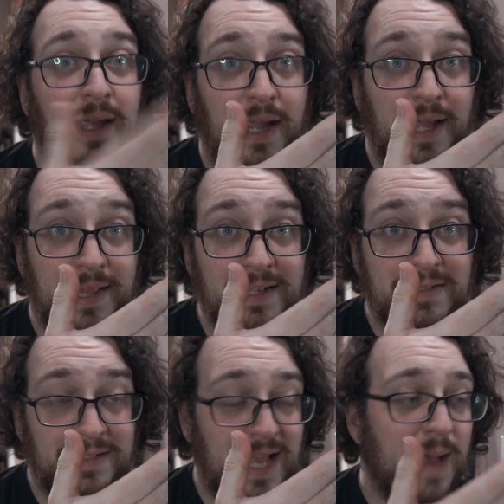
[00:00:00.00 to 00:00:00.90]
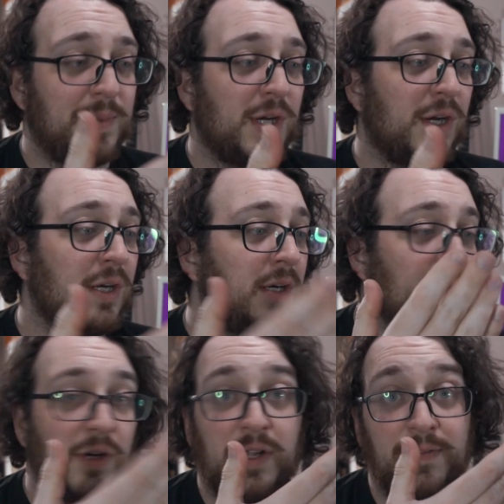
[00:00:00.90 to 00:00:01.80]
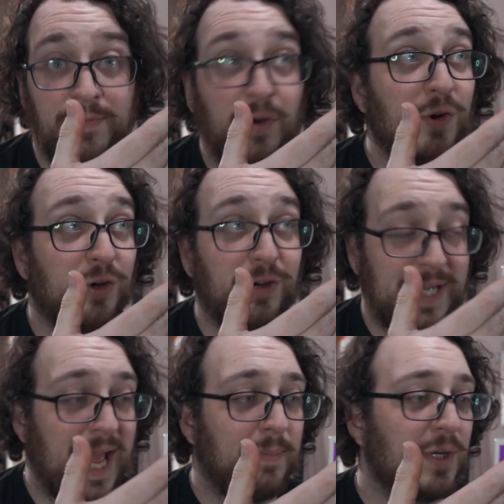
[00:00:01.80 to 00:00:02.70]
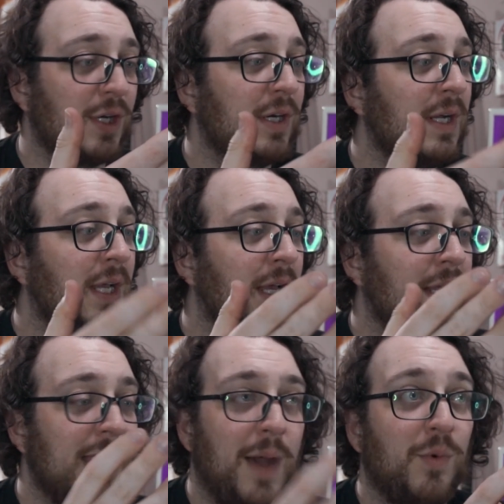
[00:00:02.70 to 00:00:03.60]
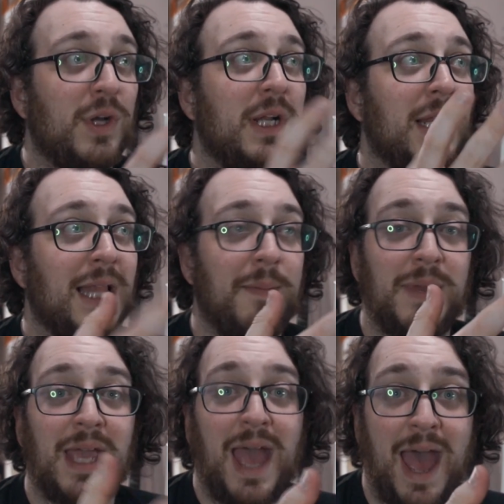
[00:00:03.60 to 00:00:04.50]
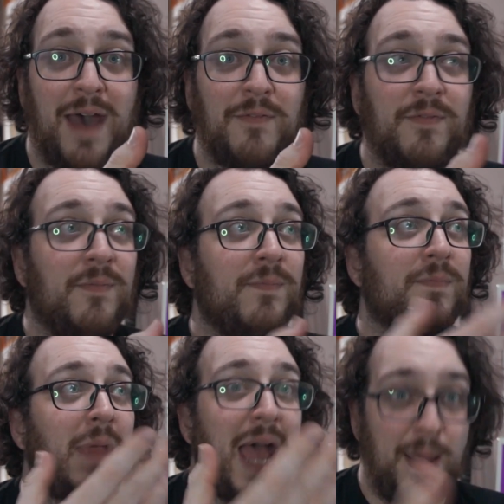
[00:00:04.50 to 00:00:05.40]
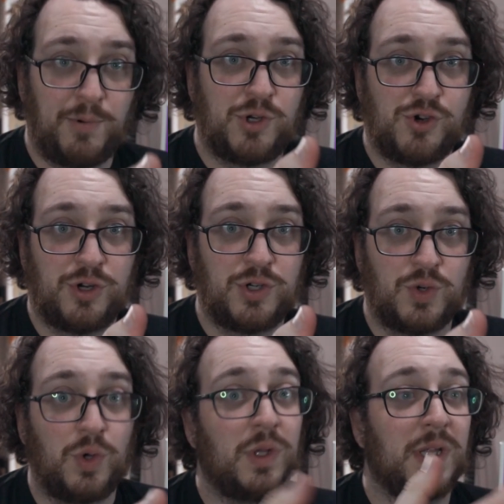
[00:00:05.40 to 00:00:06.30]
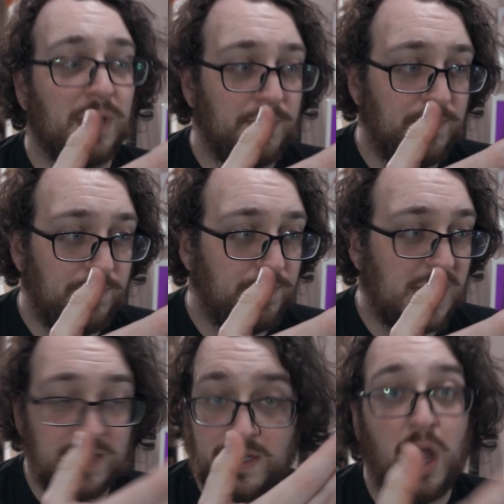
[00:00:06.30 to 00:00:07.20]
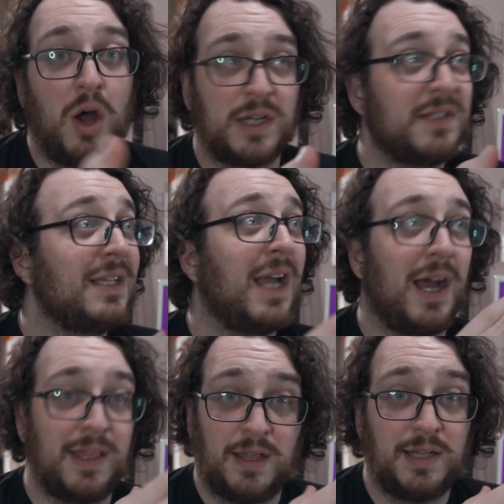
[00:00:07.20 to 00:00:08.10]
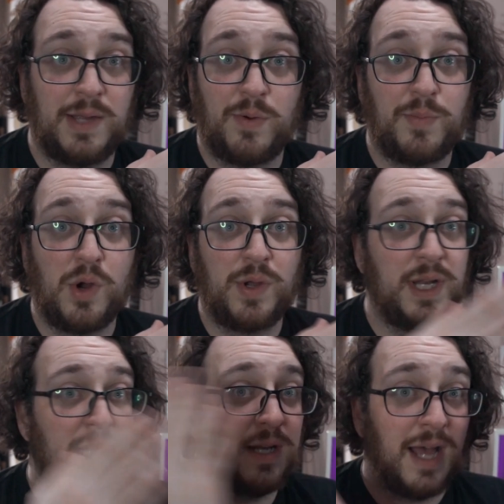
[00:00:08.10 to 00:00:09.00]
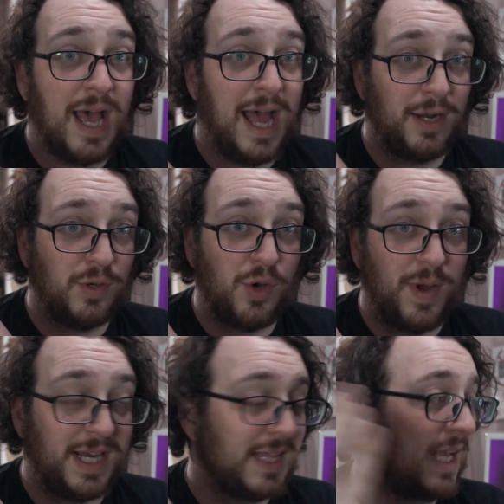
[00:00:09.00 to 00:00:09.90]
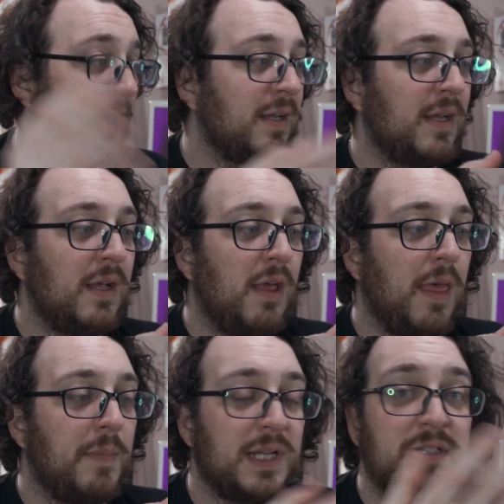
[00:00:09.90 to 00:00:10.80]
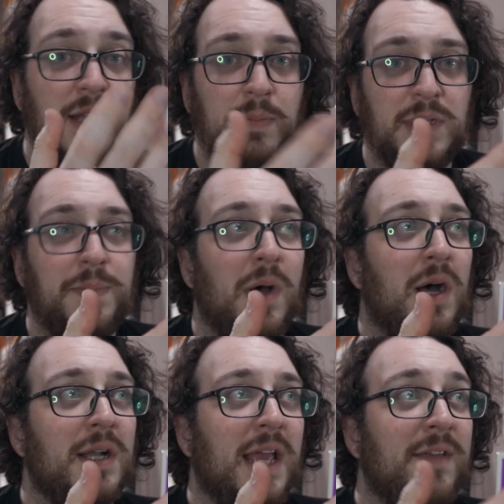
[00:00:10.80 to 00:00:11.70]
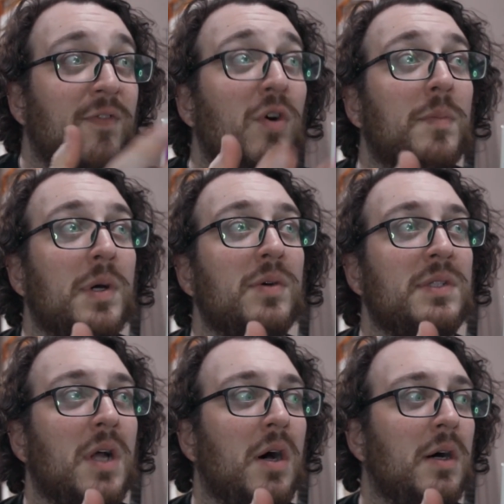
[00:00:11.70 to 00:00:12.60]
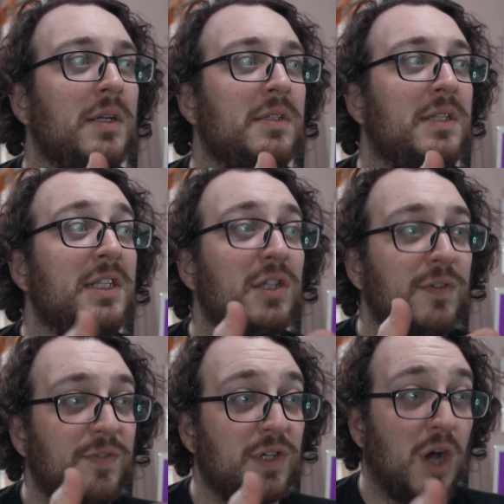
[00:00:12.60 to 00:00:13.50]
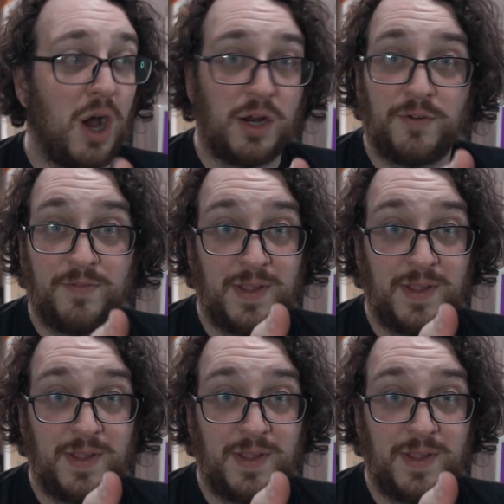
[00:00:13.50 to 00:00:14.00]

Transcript: and this adapter or converter adapter that would let me have aperture control. Because honestly, I thought they were broken. I don't know anything. But I stumbled upon a forum post on digital photography